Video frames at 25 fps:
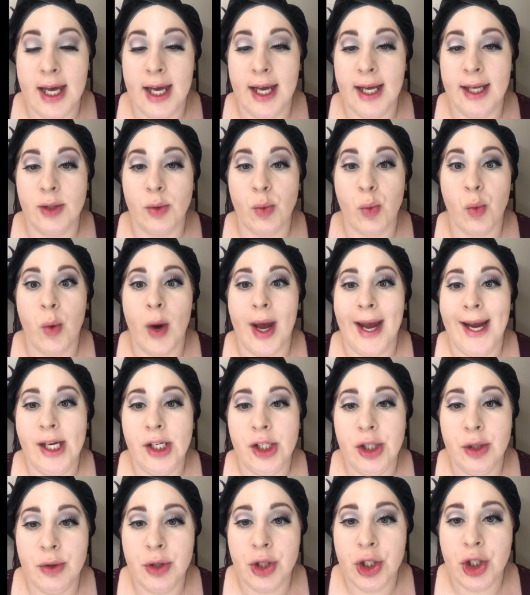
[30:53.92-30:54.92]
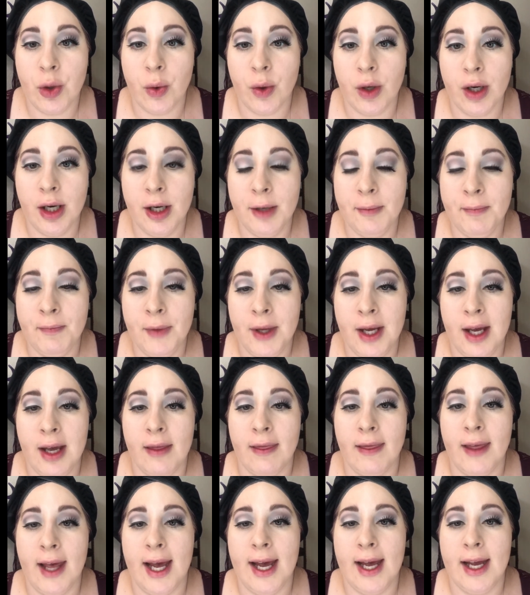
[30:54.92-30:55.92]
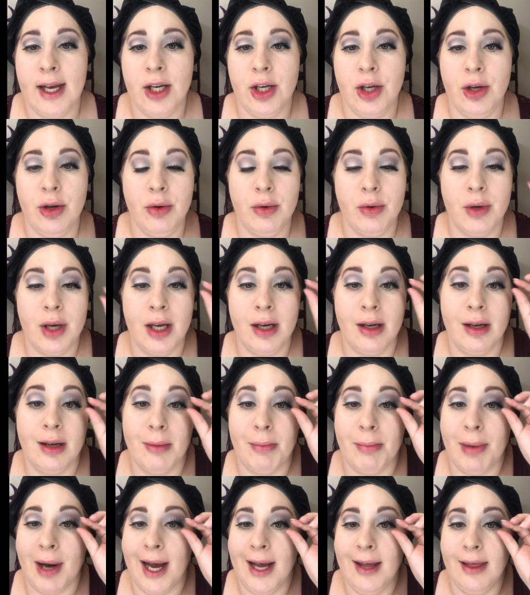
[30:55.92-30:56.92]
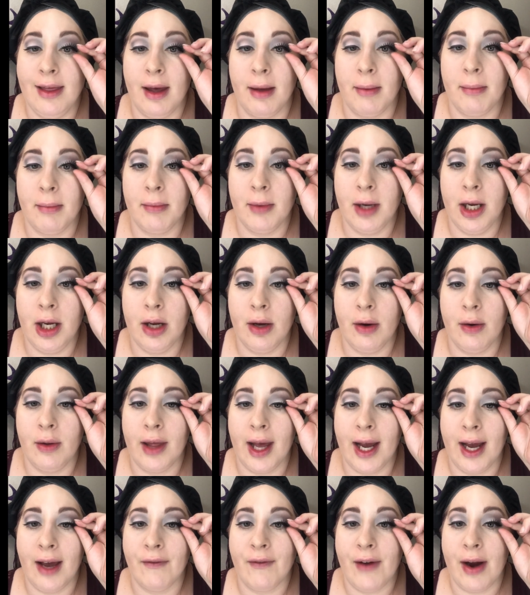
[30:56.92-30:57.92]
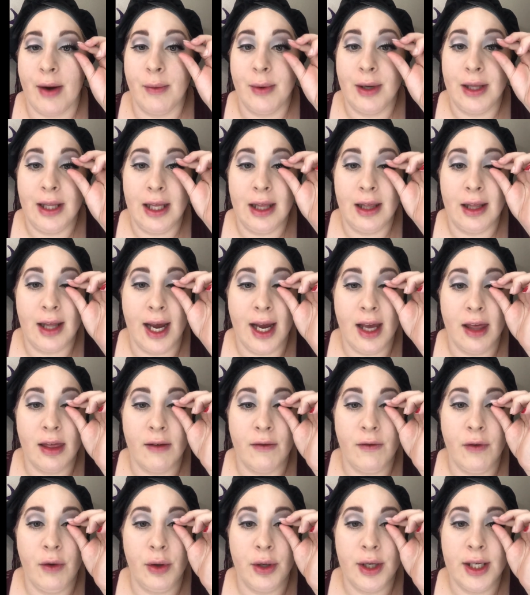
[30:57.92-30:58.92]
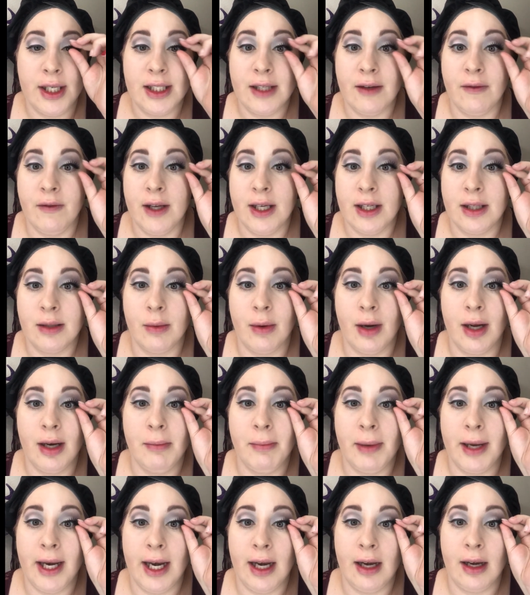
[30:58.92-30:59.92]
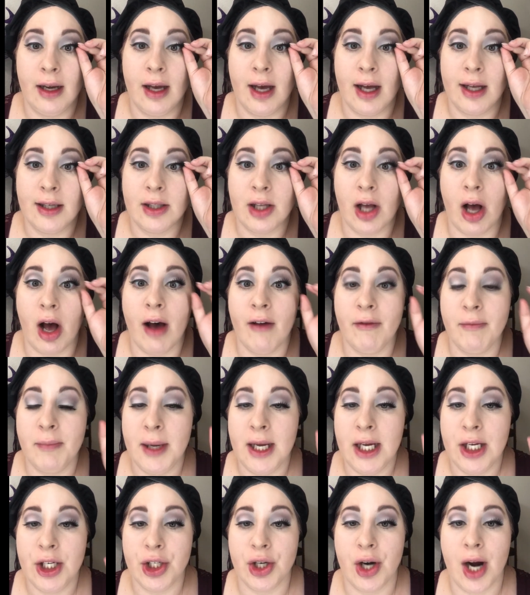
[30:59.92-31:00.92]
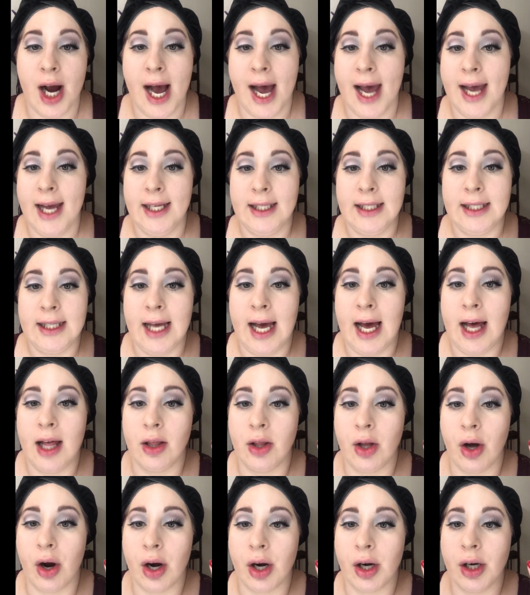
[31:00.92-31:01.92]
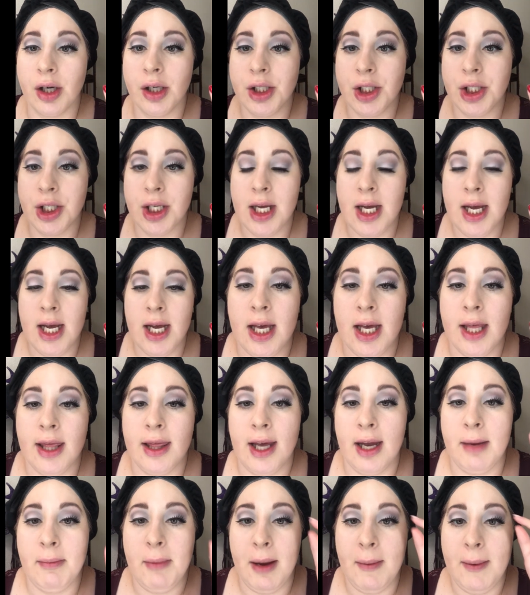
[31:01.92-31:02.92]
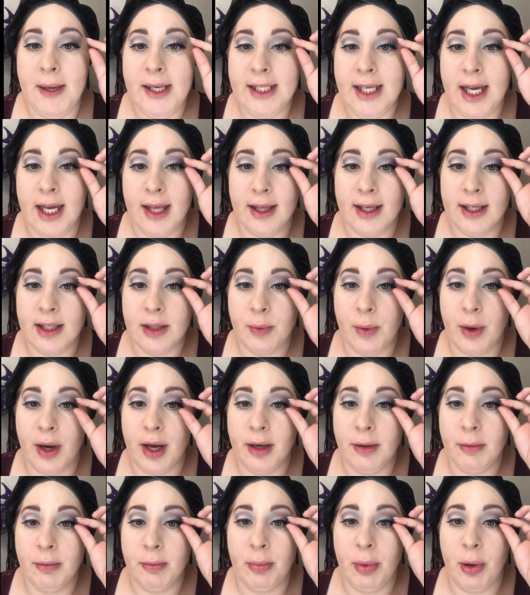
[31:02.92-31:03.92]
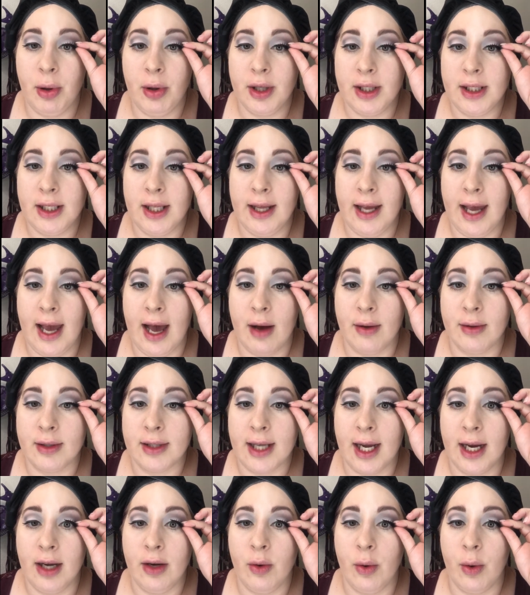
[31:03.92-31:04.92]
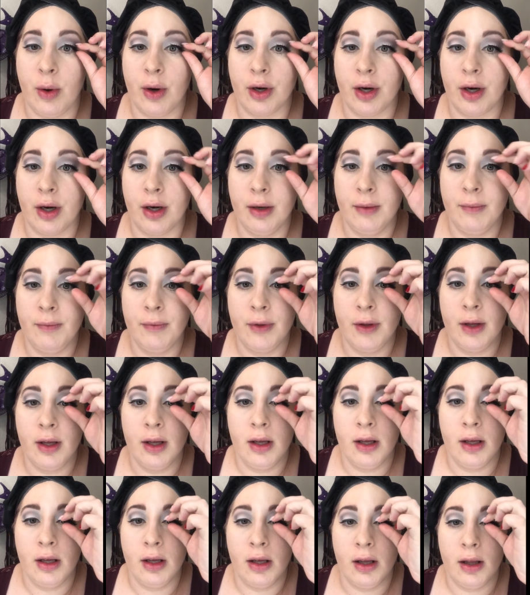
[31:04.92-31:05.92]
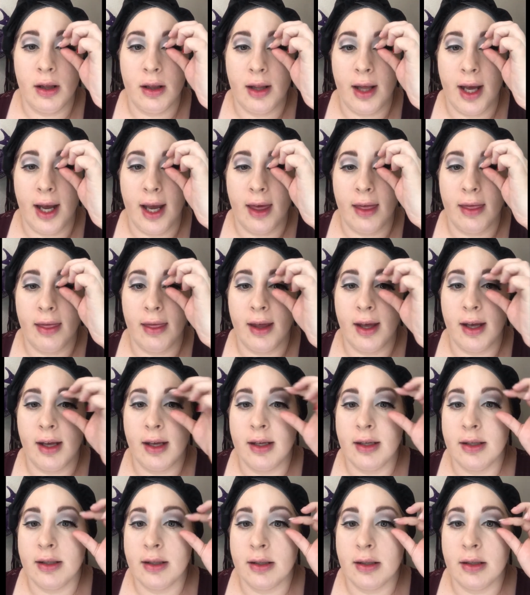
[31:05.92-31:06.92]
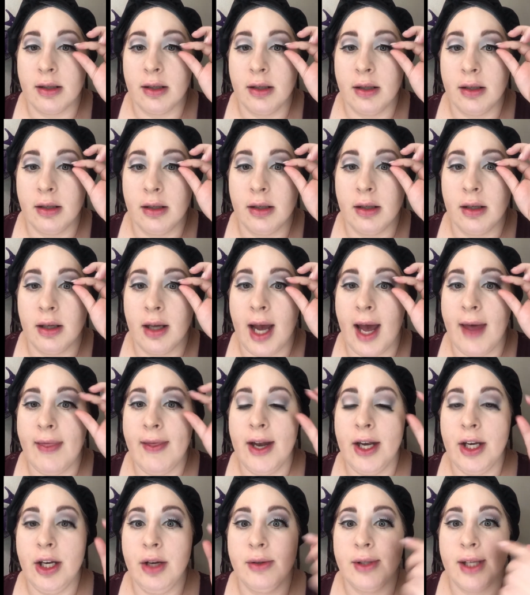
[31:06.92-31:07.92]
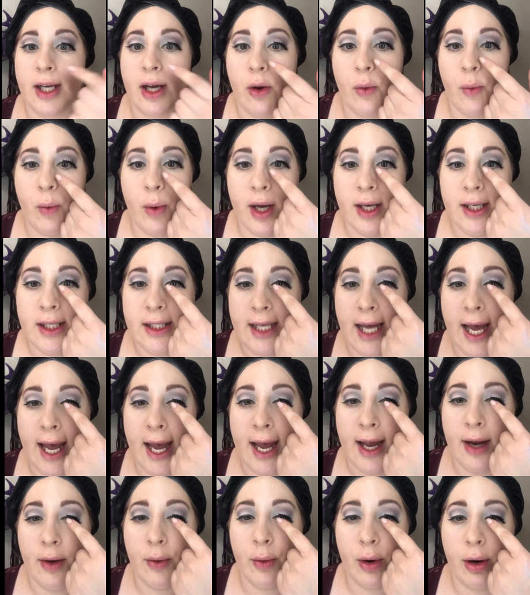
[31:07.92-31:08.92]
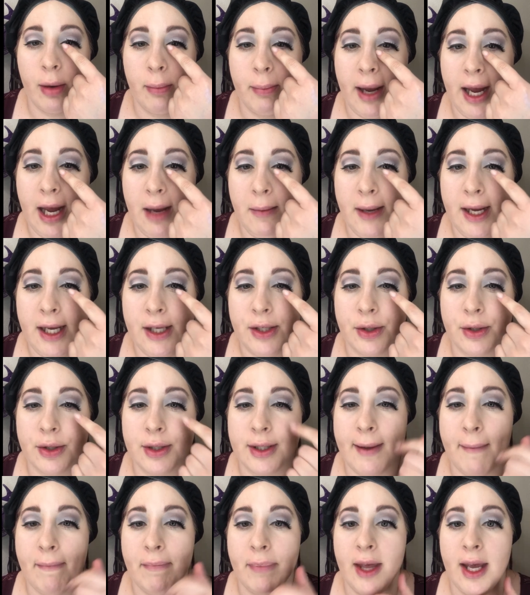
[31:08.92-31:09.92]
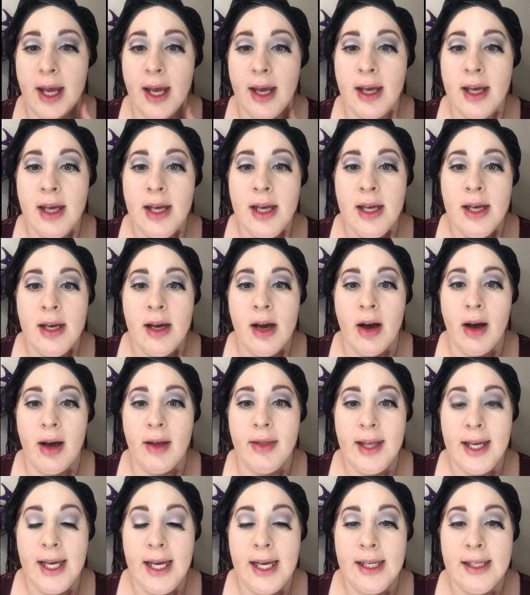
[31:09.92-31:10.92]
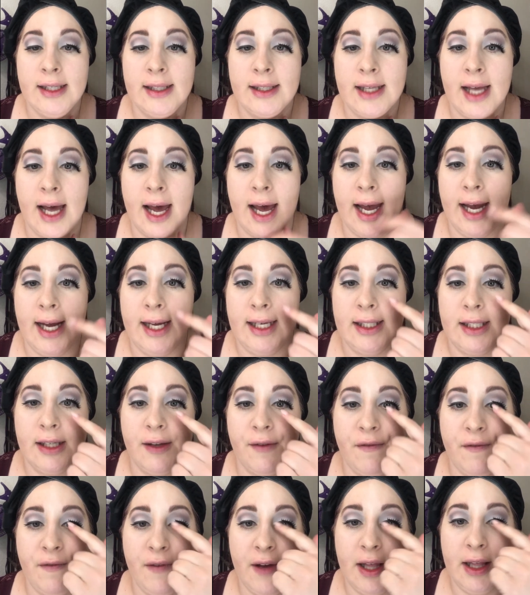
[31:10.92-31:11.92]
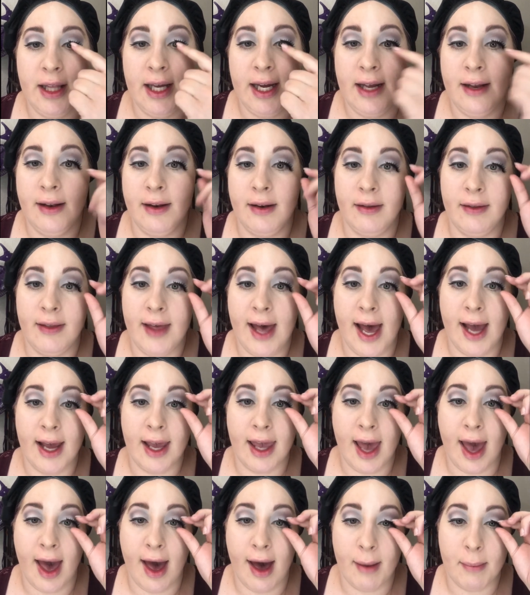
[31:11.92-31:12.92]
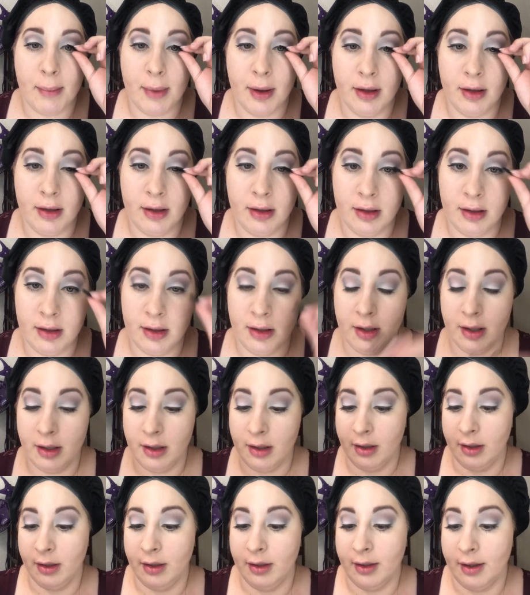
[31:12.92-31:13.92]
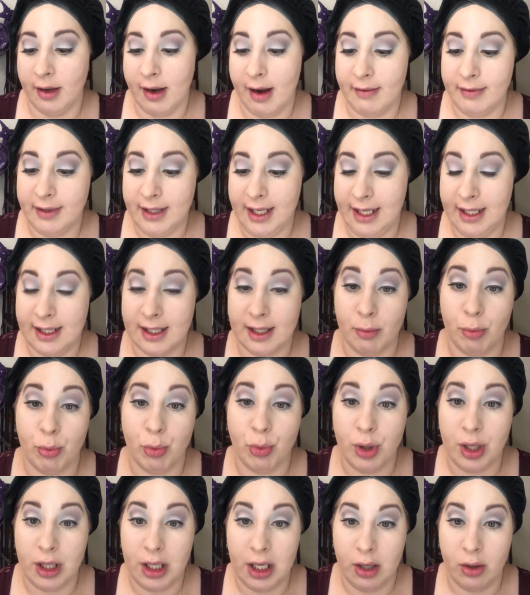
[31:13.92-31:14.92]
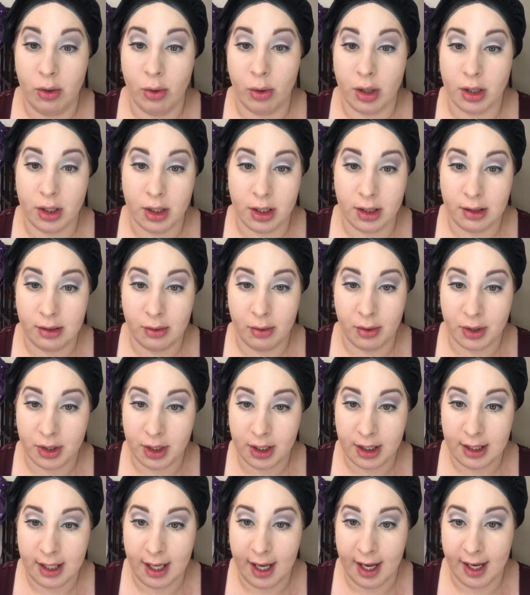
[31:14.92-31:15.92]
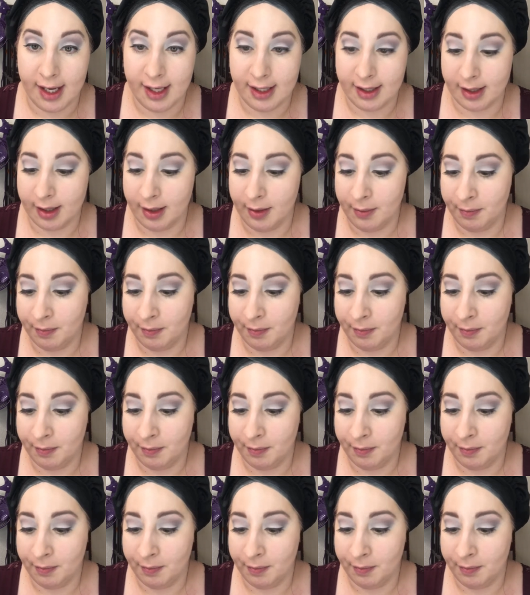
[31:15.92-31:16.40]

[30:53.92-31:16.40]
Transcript: is way too short, then you can combine them. You know, like if I really like the fullness of this one, but it cuts off because your eye is that large, then maybe take this one, pull it to the outside corner like this, and then use like a 110 or a baby's or something on the inside to fill in that gap. I've seen some really gorgeous, gorgeous eyes.